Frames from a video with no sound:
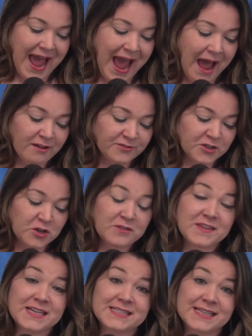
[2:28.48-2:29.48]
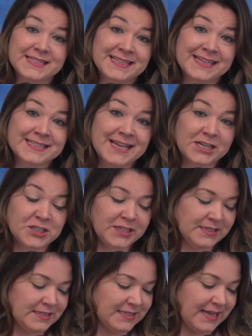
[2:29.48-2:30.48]
After these listening
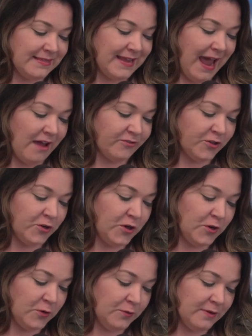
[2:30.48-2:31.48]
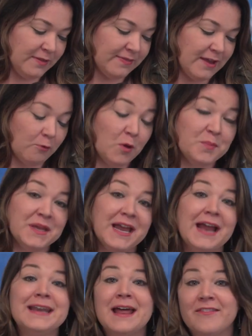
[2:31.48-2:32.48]
sessions in the afternoon, there will be
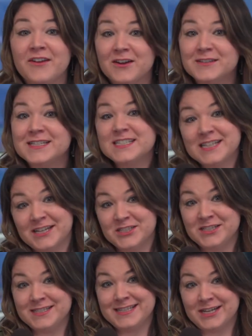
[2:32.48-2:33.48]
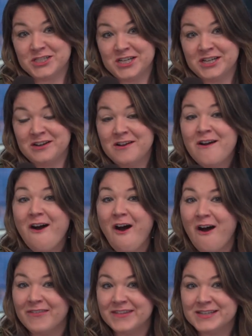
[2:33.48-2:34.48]
another discussion session
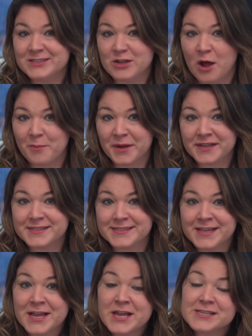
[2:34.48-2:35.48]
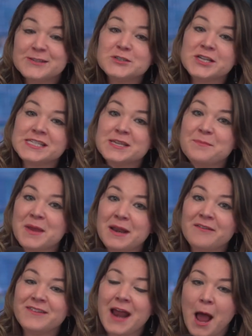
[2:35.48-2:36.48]
on these topics. So just a bit
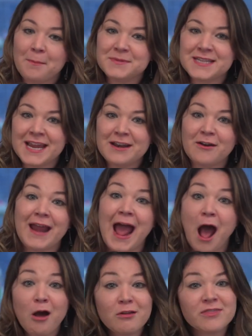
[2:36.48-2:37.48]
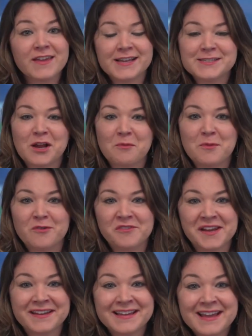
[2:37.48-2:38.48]
of an update on how things are
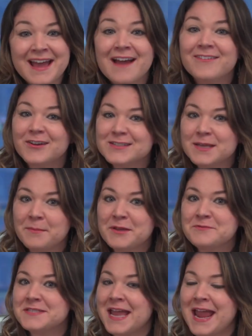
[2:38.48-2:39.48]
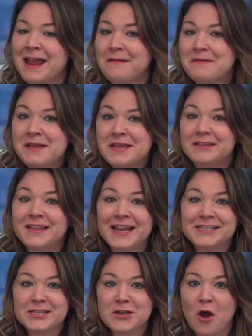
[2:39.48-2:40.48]
moving. I've heard some of you saying you'd
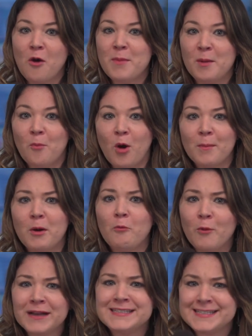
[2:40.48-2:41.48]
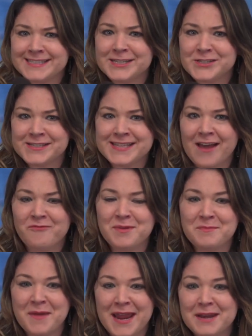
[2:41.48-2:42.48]
like to know a bit more about what decisions have
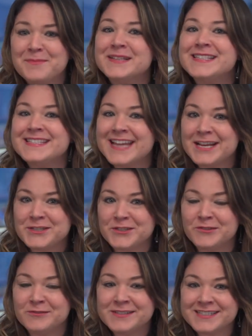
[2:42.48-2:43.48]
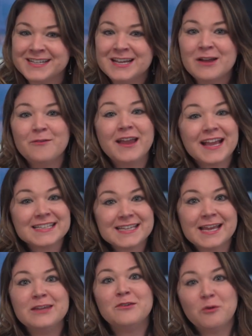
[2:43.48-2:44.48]
been made, but stay tuned. We
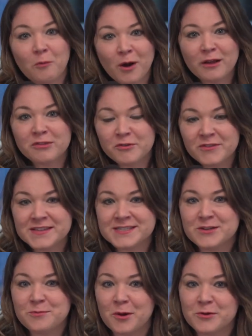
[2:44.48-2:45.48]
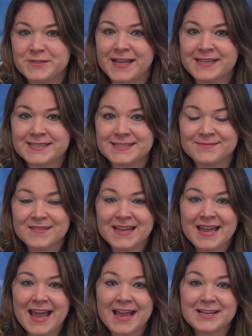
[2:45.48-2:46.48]
continue to work through this new process
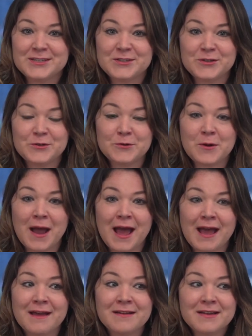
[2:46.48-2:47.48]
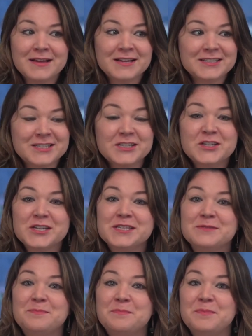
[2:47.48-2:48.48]
and to
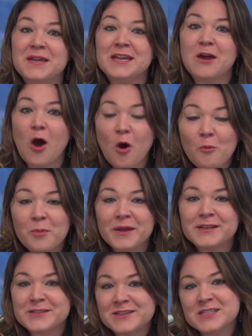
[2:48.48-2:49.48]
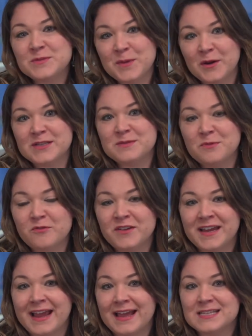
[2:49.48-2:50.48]
just be open to the spirits
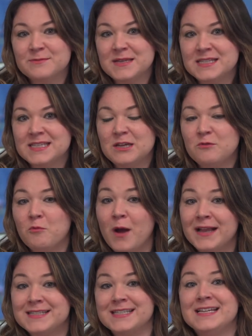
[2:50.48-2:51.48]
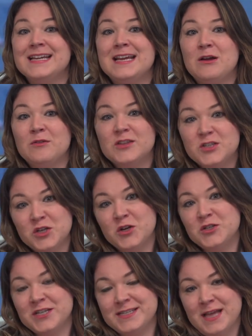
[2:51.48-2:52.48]
moving as we see what the
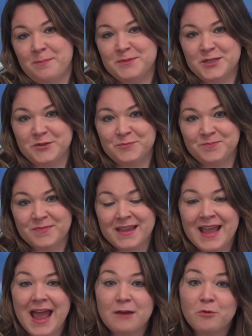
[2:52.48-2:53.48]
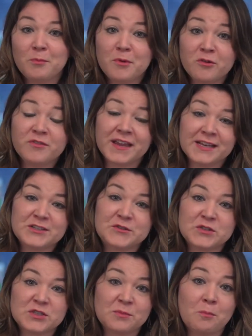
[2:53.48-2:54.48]
church is up to. And we'll move into
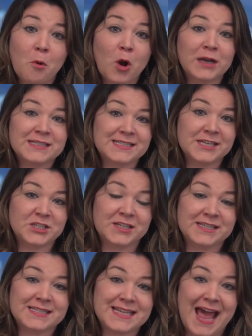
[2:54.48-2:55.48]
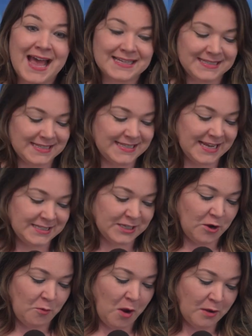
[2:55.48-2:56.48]
some more decisions as the days
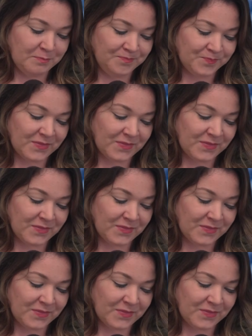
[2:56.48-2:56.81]
go on.